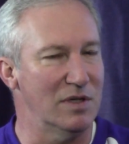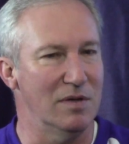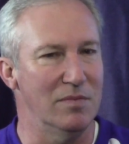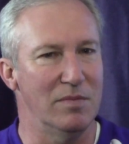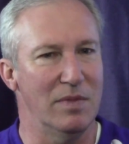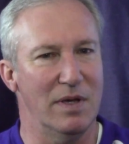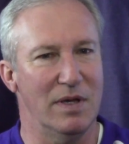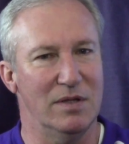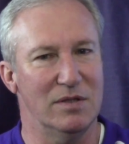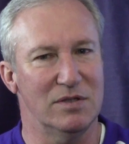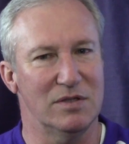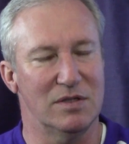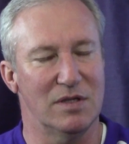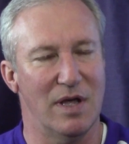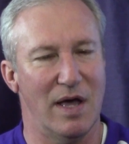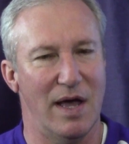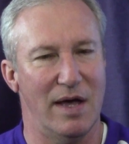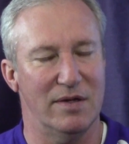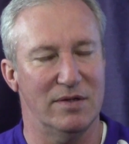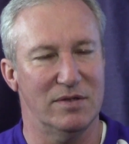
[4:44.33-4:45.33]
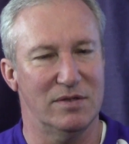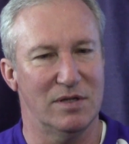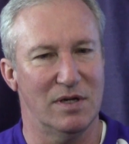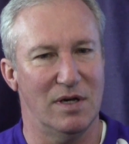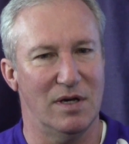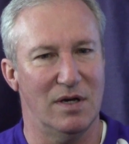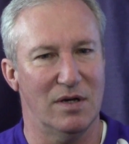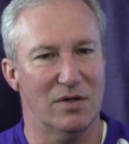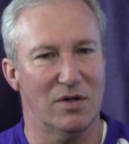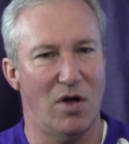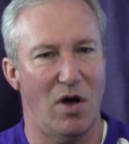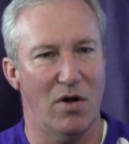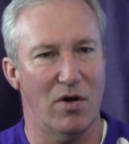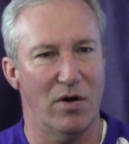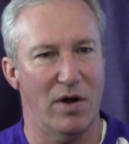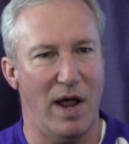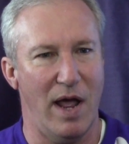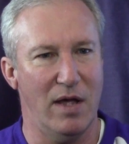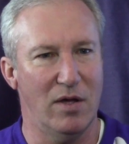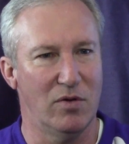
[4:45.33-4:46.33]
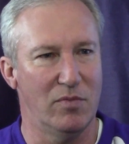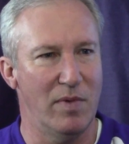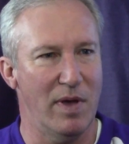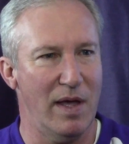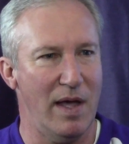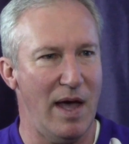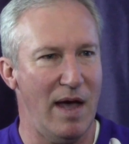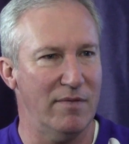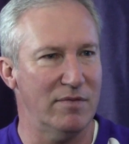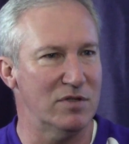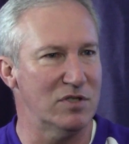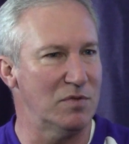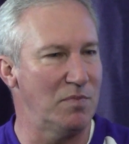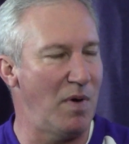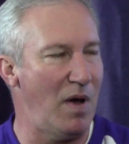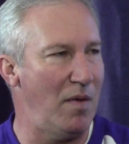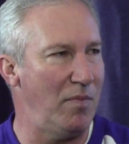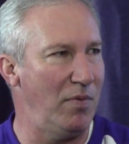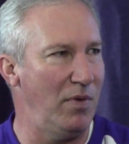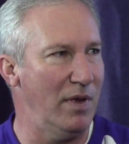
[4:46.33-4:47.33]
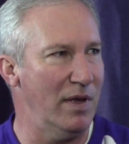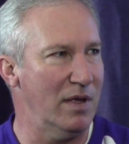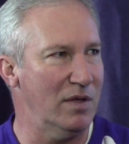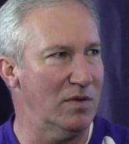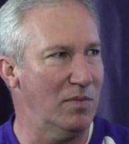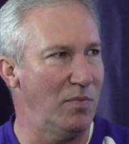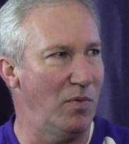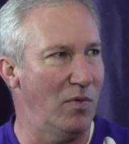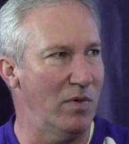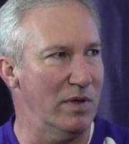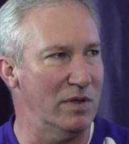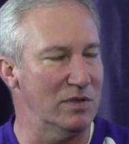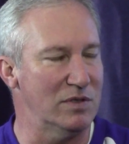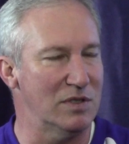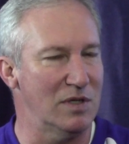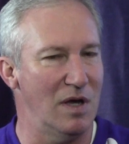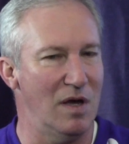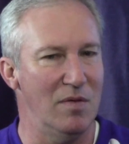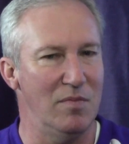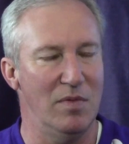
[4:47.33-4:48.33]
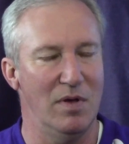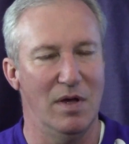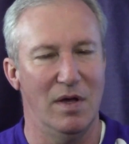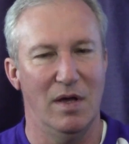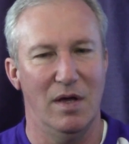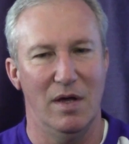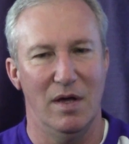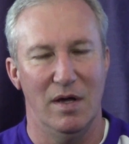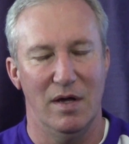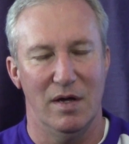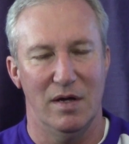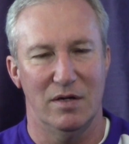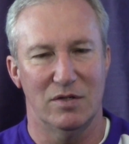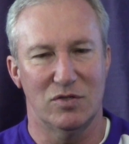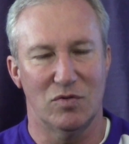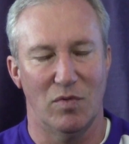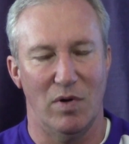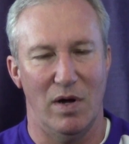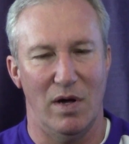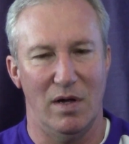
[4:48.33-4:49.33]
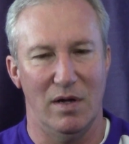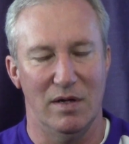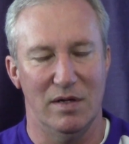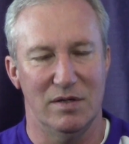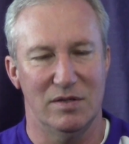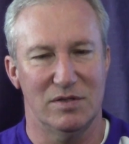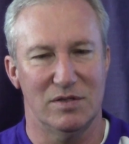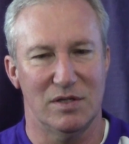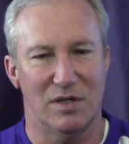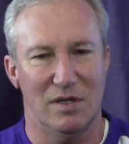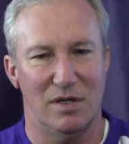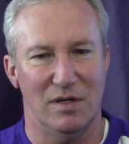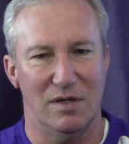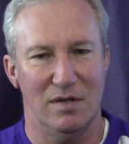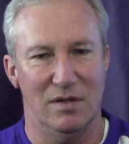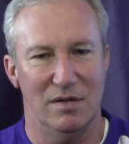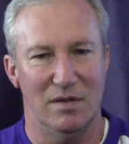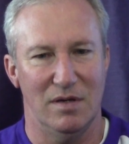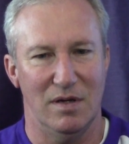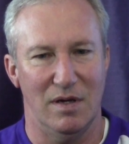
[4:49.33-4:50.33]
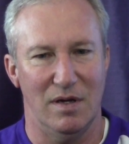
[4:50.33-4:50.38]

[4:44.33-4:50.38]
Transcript: It means that uh, Connor Nagle may have to spot play at the point some, as well as uh,